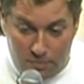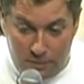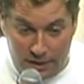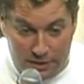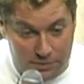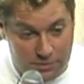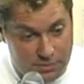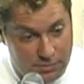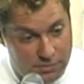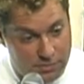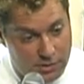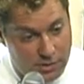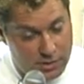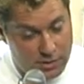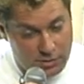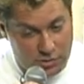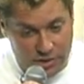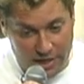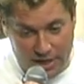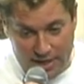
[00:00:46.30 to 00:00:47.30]
I'm like,
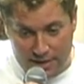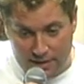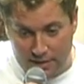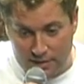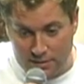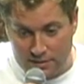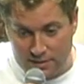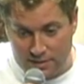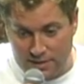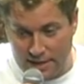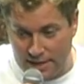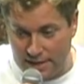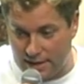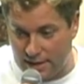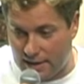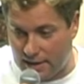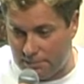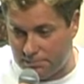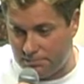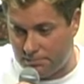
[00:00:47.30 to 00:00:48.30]
Jay, stay
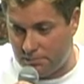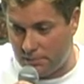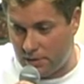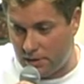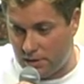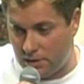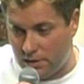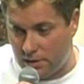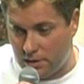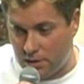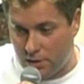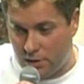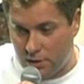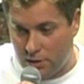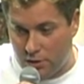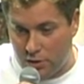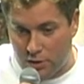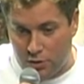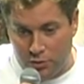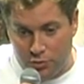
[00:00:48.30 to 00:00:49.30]
calm.
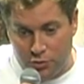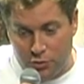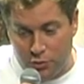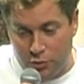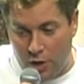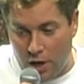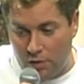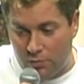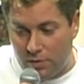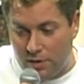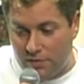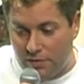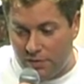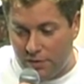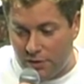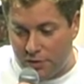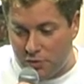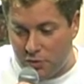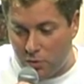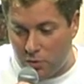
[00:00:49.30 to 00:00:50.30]
Do not run
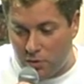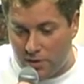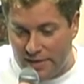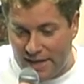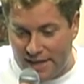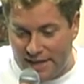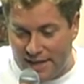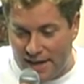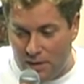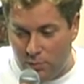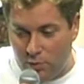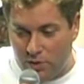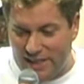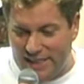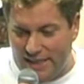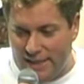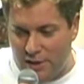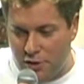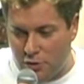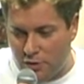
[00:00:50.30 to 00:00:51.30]
for the door, that guy
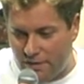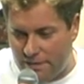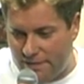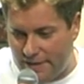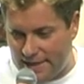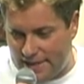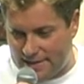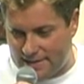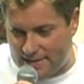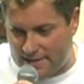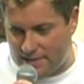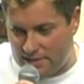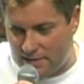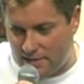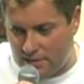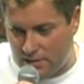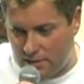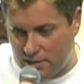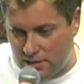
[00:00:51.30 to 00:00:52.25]
will eat your face.